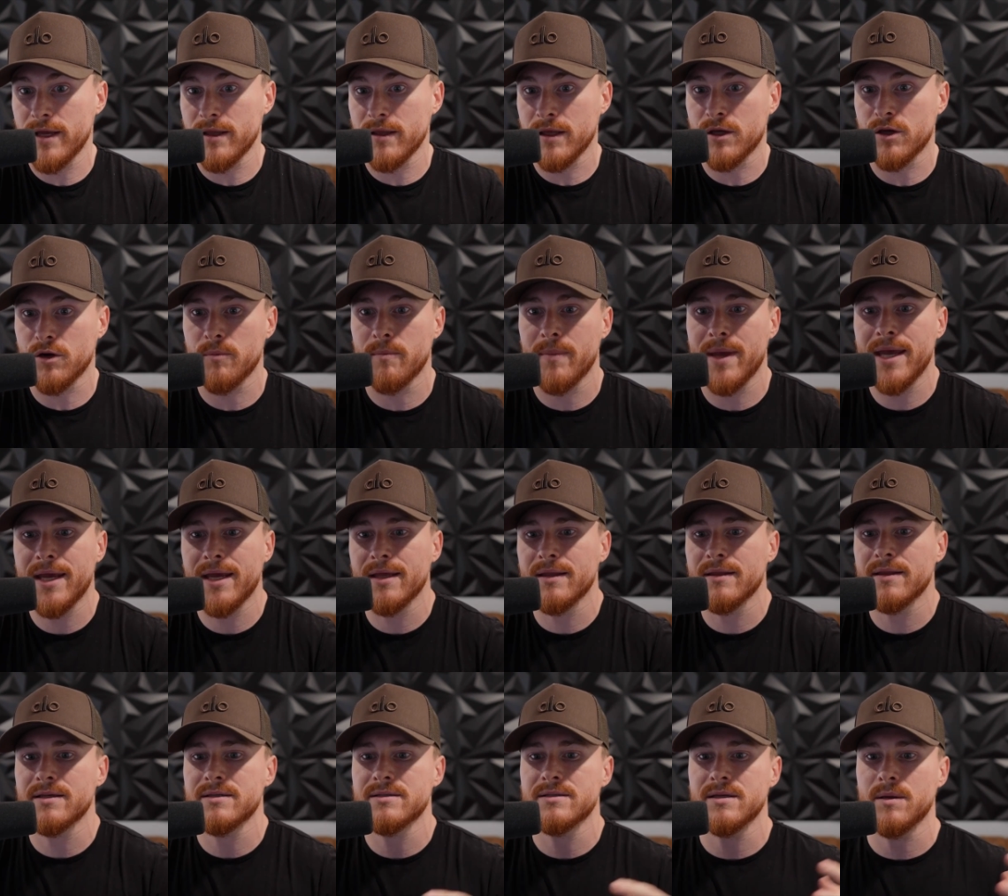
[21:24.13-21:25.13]
Like you're making
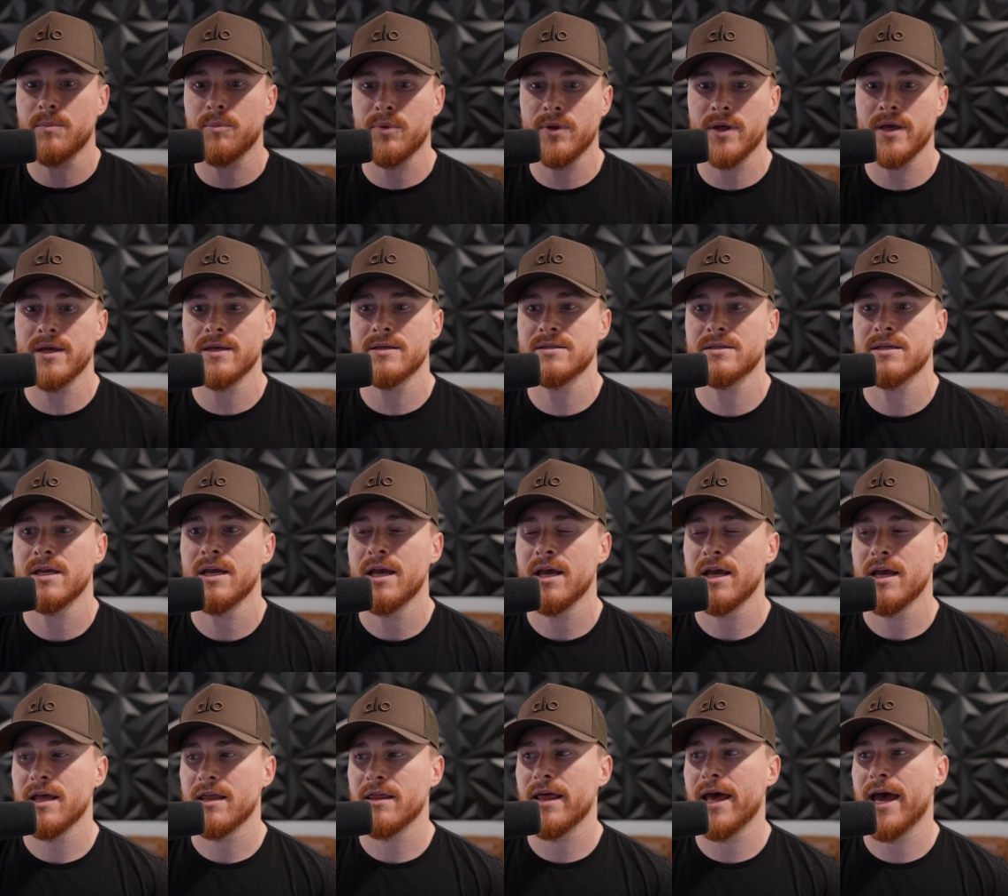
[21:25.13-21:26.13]
this a place
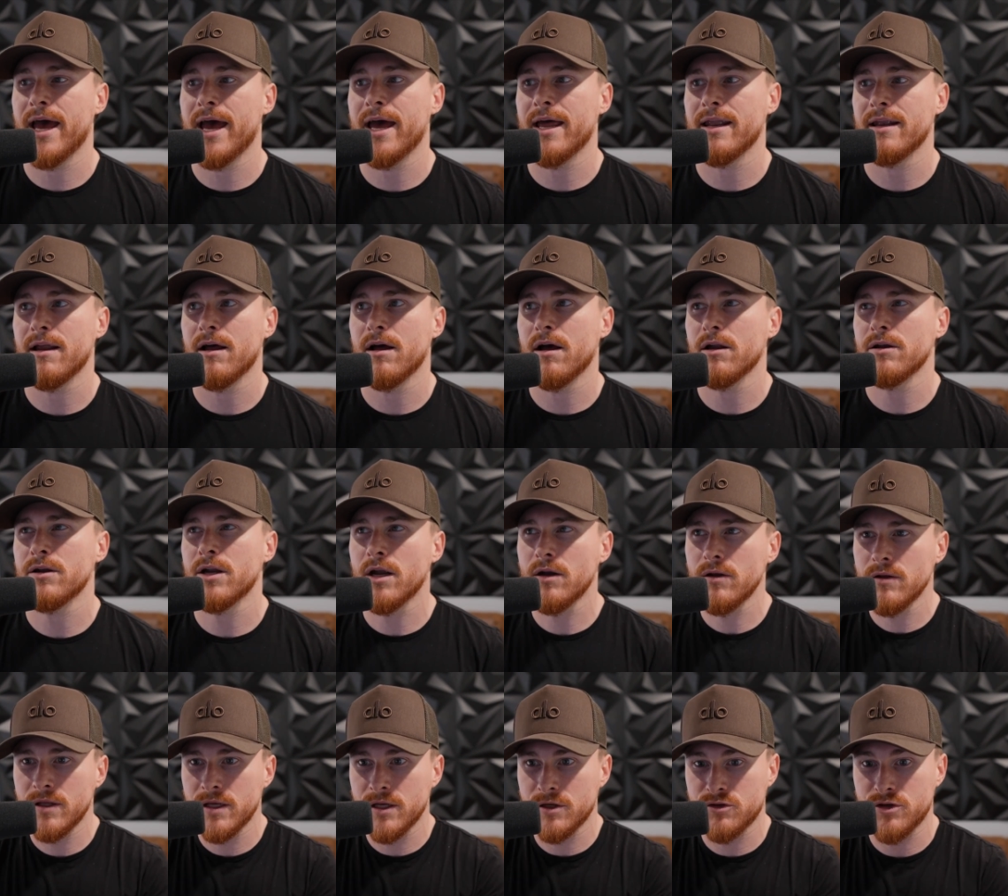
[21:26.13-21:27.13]
that not
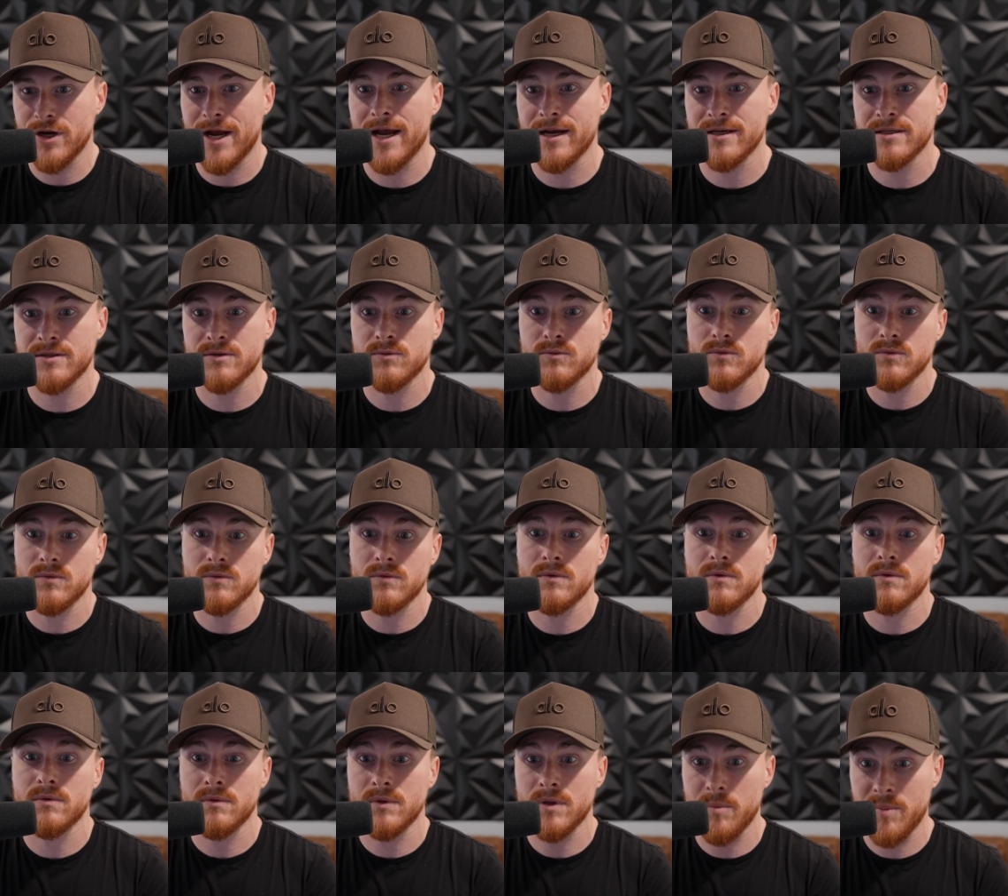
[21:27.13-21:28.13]
only attracts
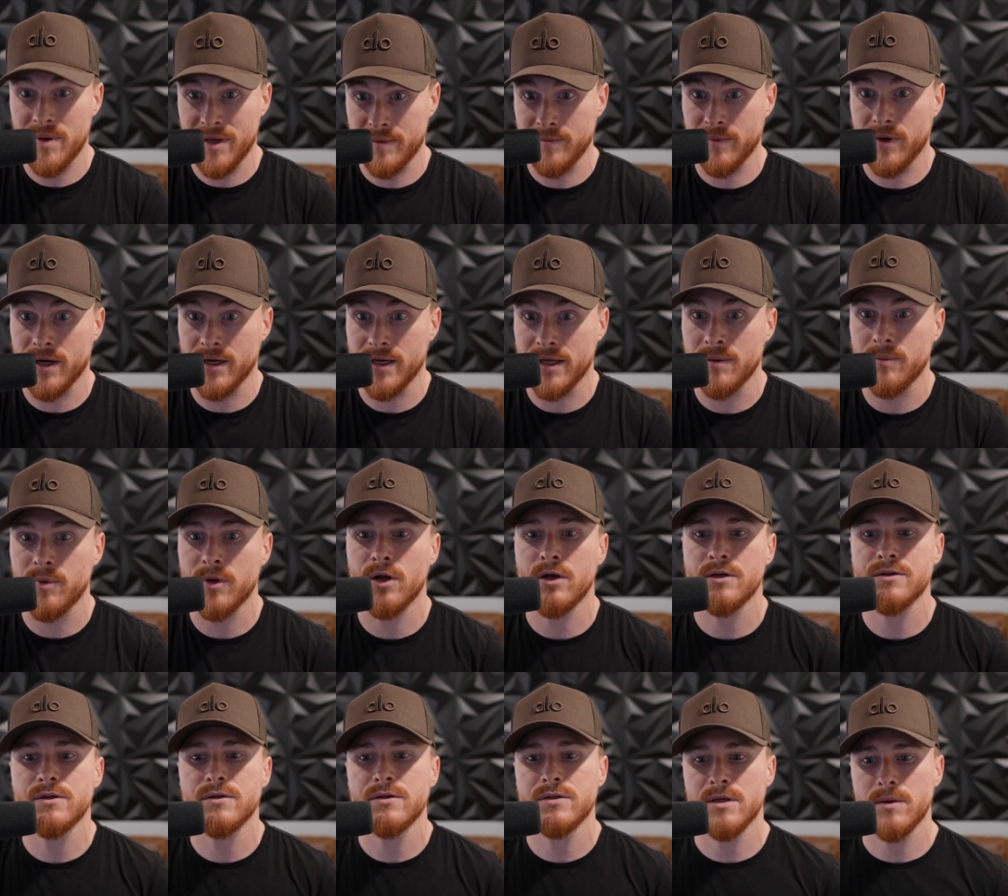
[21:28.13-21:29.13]
the big money, but
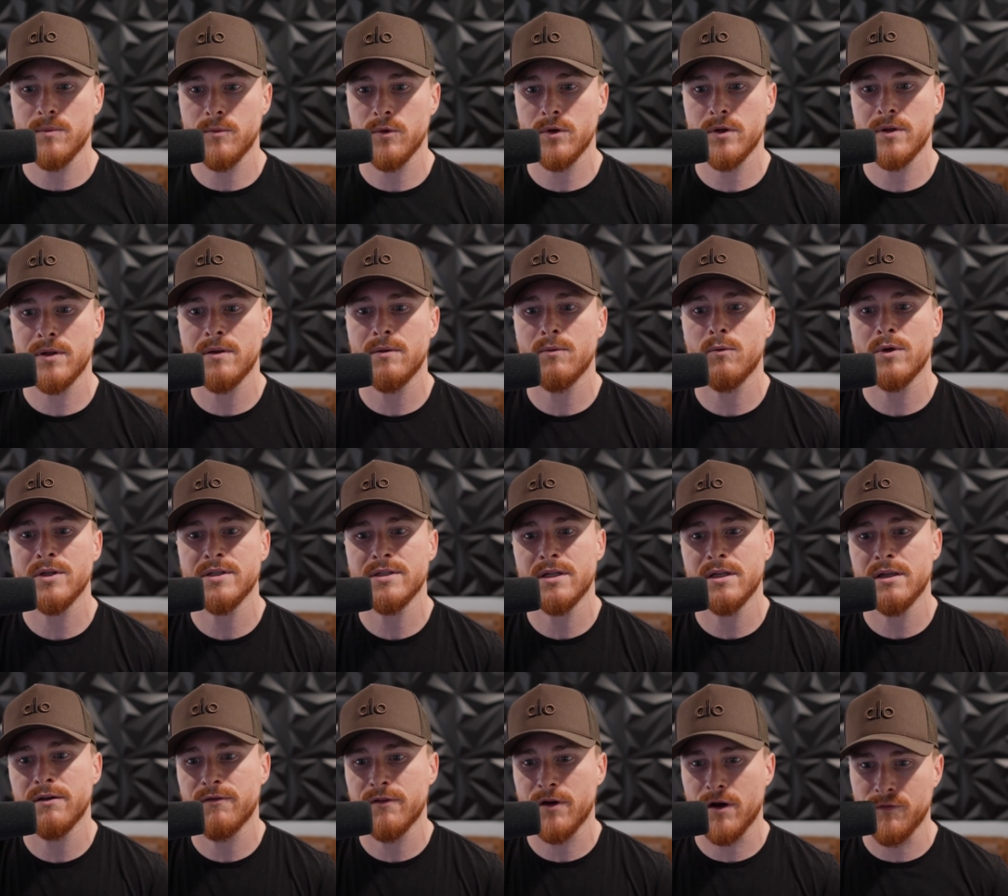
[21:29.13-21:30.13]
also someone wants to
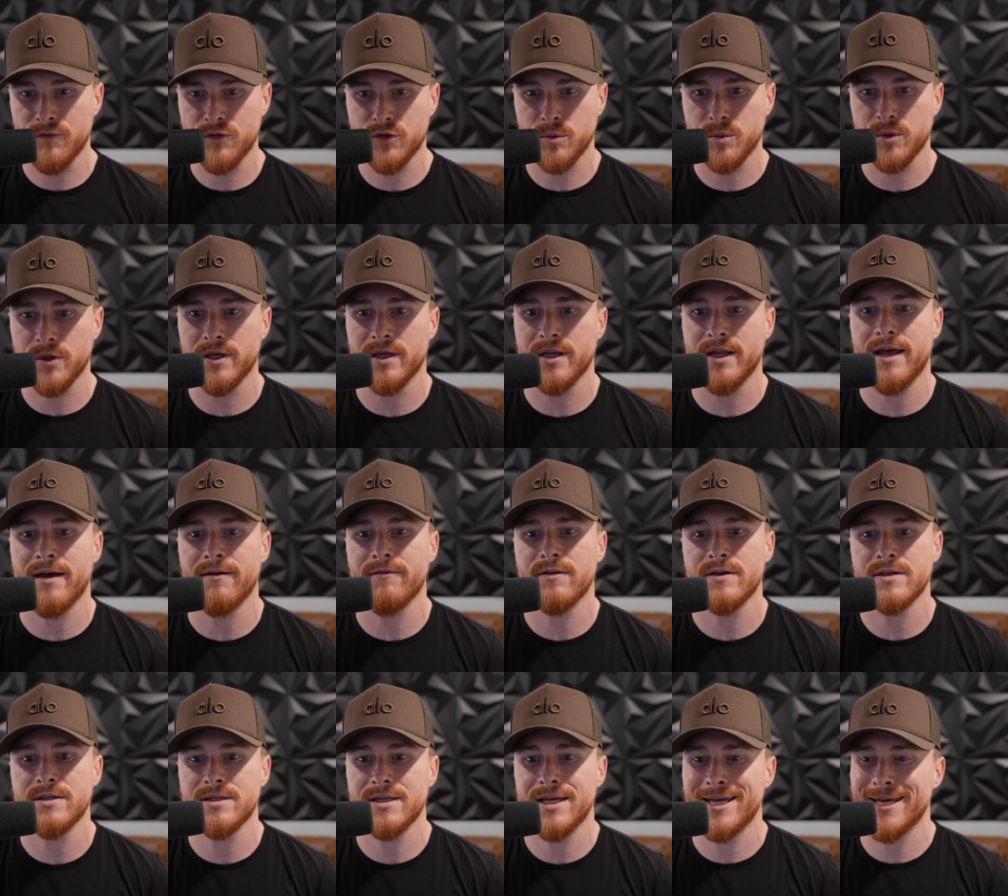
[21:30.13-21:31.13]
live comfortably and have
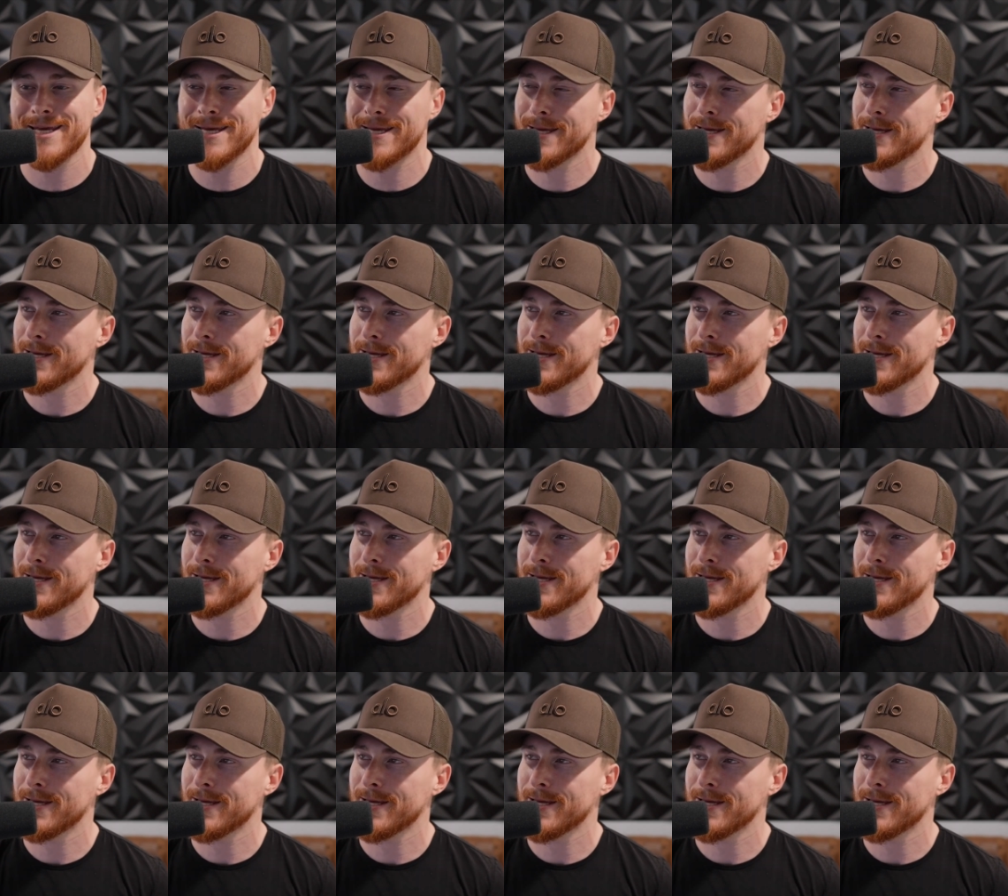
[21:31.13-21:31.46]
this like